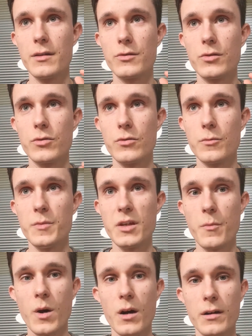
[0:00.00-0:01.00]
to be a
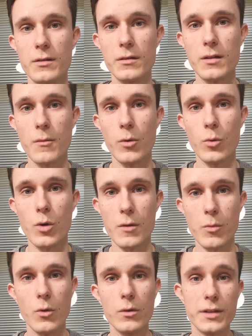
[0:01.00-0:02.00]
part of the double
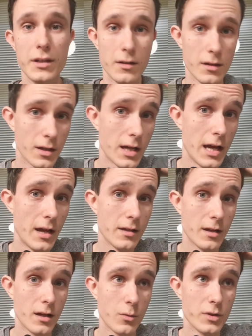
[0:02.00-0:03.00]
warble, then
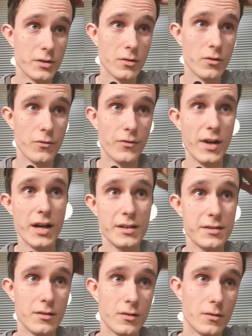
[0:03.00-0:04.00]
when you go
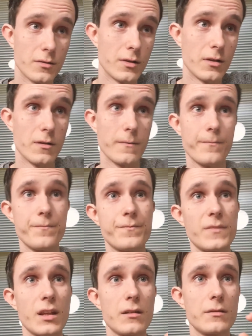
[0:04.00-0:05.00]
fast, the
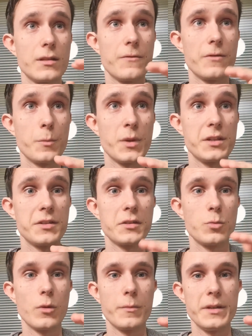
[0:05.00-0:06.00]
different
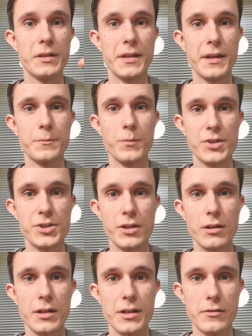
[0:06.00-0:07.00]
pitches will be that much
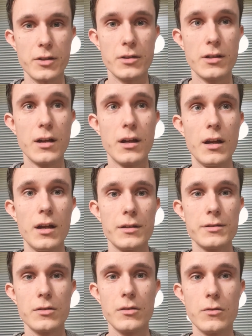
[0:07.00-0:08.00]
clearer.
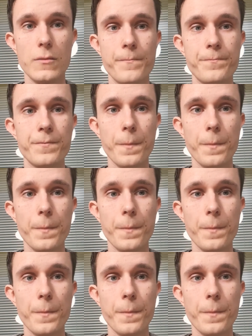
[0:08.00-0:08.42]
So